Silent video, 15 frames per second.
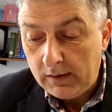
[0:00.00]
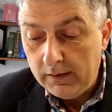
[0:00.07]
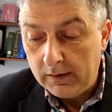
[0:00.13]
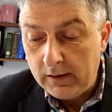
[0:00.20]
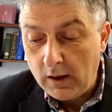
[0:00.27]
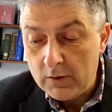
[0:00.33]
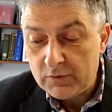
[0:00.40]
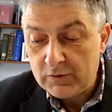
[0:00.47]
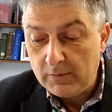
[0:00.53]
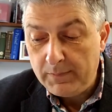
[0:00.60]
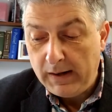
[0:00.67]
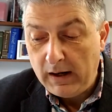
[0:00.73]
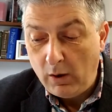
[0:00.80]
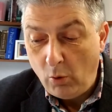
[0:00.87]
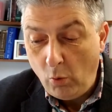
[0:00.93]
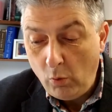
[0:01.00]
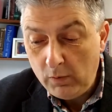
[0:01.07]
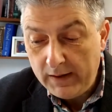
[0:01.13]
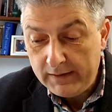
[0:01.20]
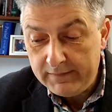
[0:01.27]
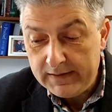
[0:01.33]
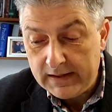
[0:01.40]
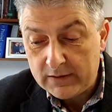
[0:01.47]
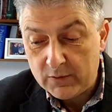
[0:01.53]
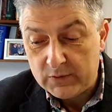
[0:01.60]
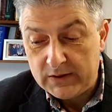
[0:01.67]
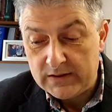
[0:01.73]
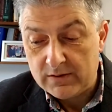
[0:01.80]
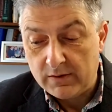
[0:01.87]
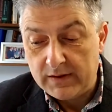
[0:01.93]
The goat shall bear all their
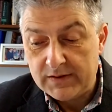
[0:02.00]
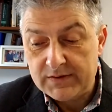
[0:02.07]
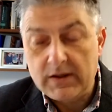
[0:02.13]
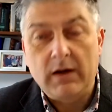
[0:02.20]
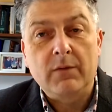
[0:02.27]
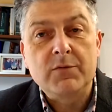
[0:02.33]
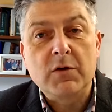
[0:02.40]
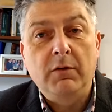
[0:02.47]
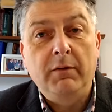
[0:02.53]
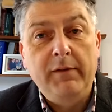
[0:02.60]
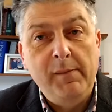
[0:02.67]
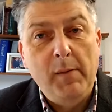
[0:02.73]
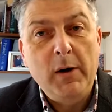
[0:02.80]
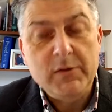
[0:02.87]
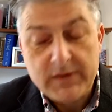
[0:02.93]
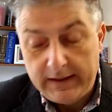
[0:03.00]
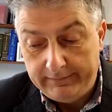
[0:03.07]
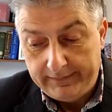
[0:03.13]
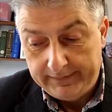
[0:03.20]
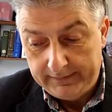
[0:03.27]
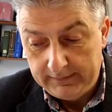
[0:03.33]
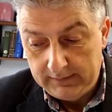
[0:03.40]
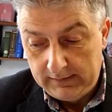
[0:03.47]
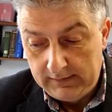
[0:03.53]
iniquities on itself to a remote area,